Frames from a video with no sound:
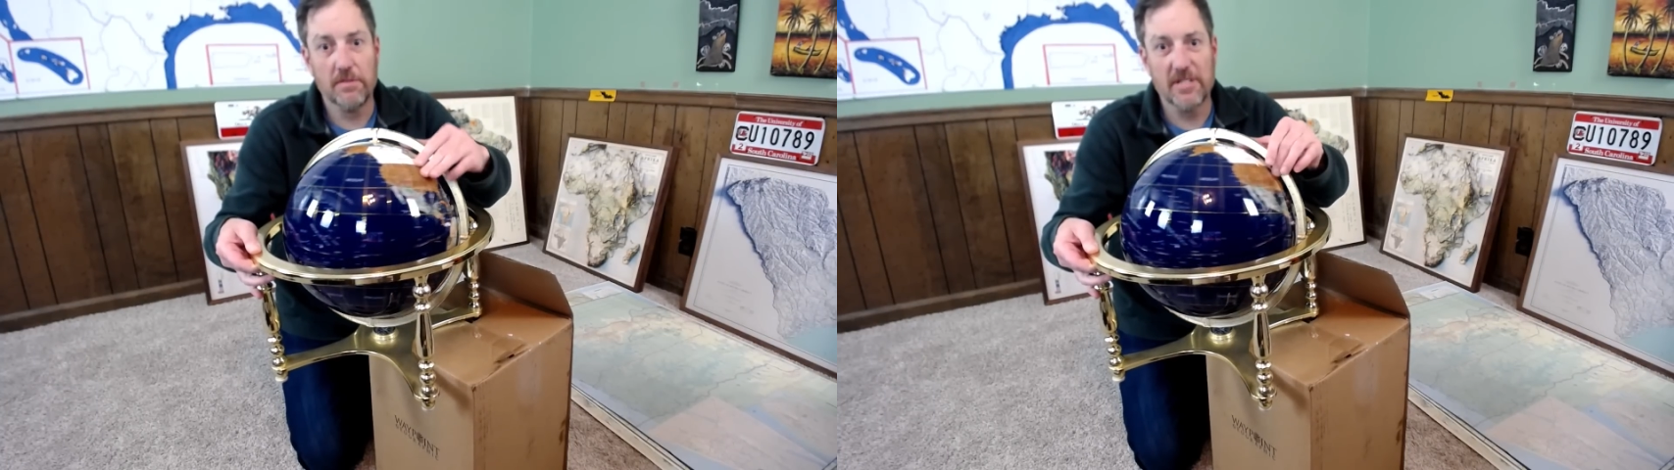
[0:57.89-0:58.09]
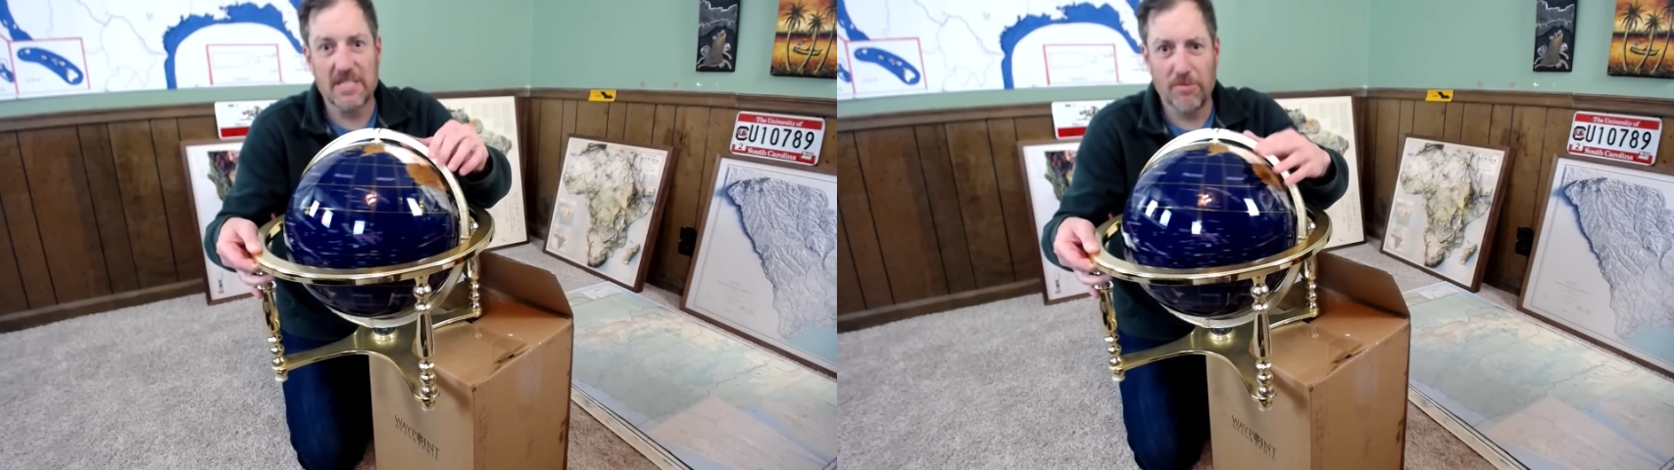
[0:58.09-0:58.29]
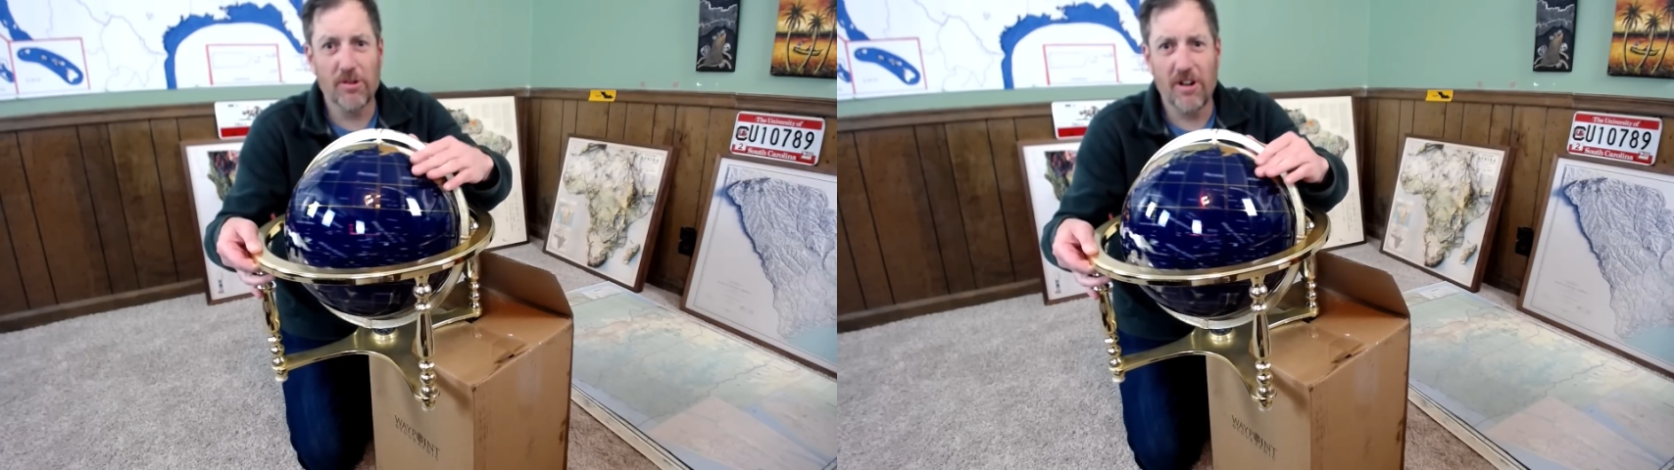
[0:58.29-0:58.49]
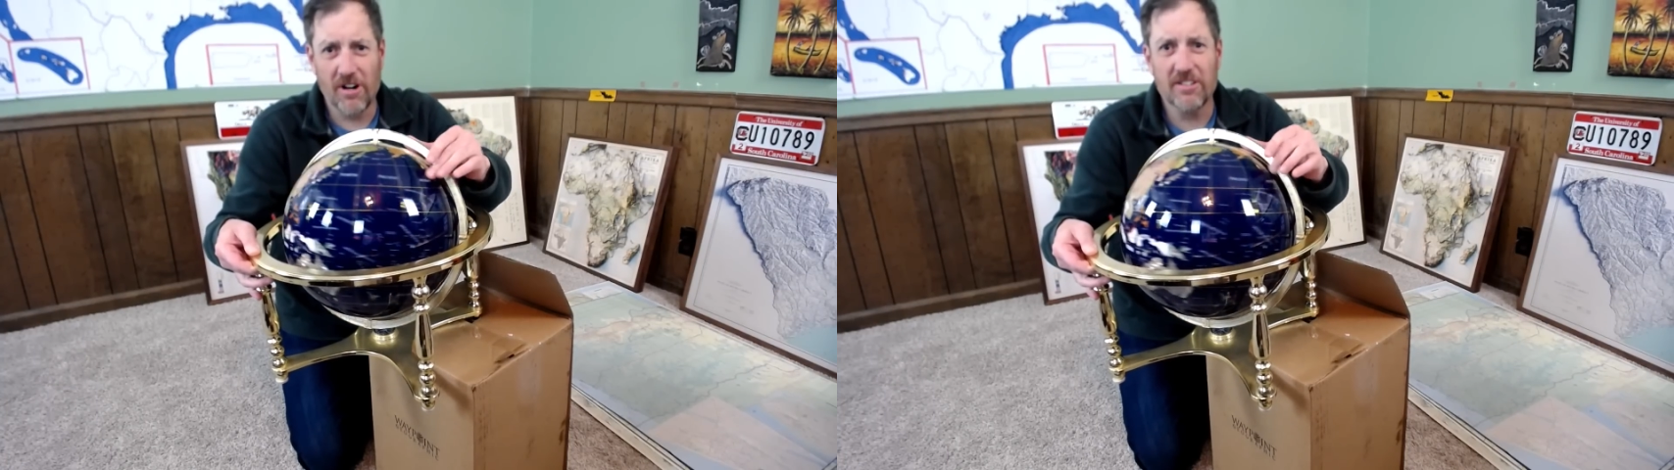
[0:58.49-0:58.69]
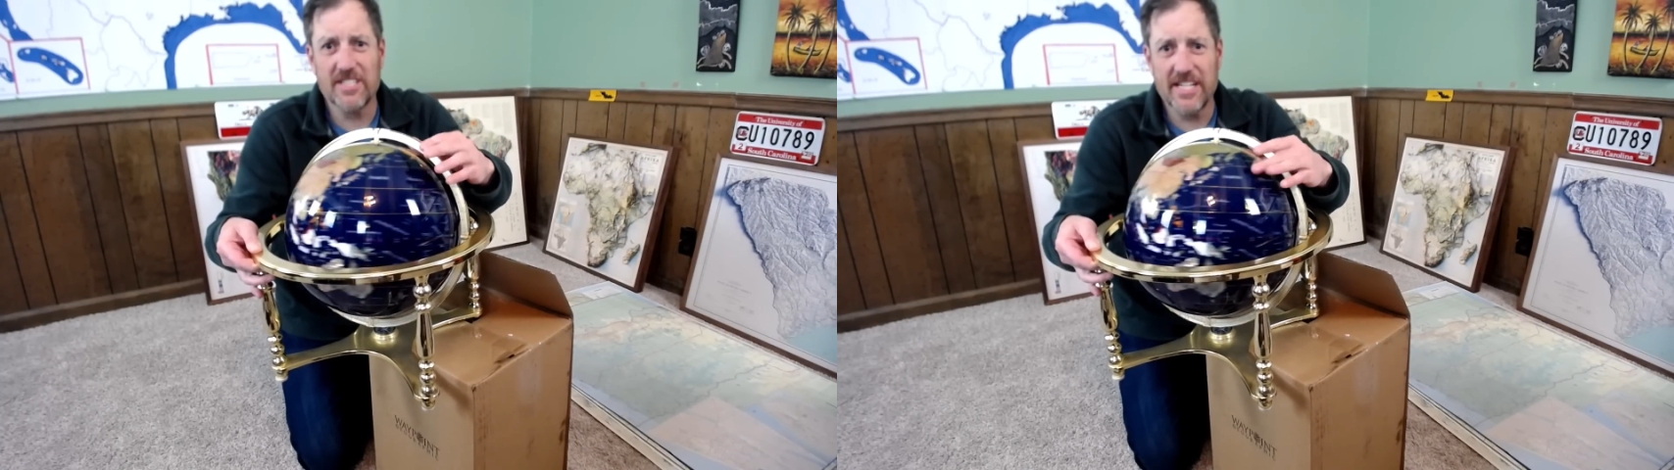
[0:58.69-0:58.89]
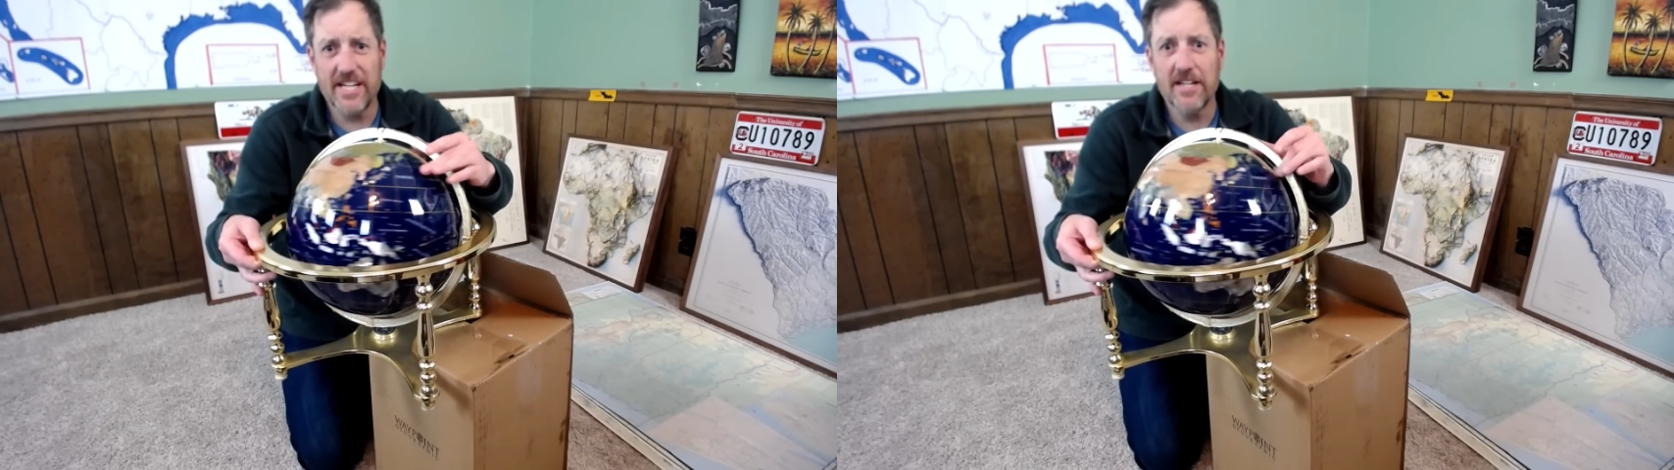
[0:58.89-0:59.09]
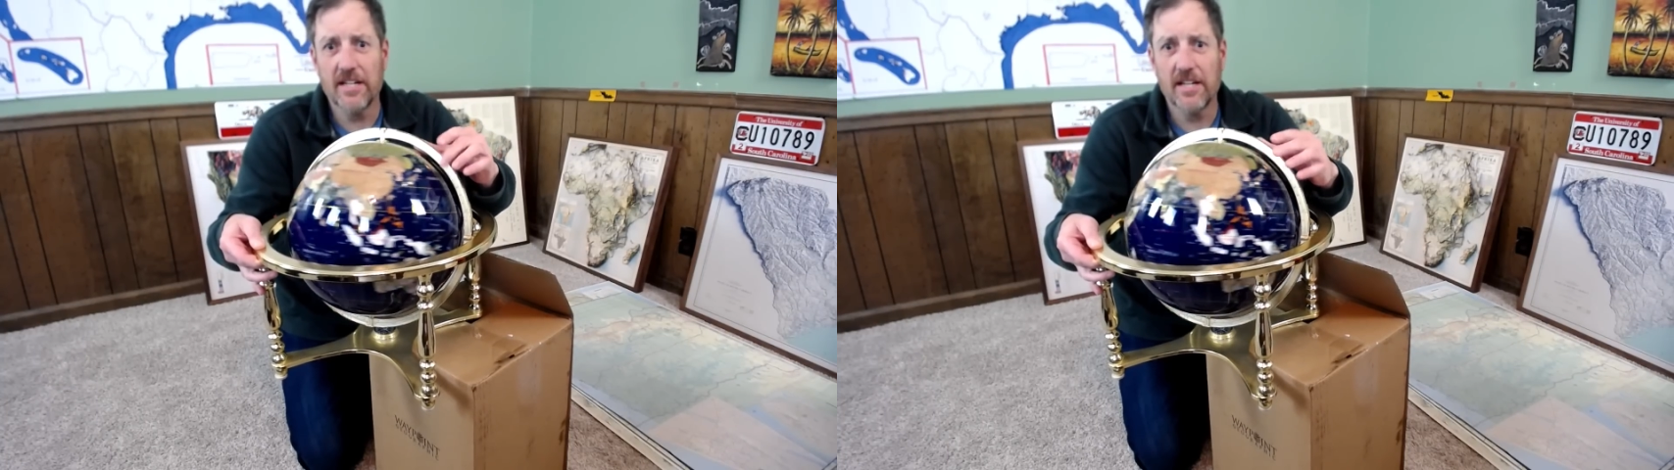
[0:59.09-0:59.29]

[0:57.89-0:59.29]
but it's more artsy.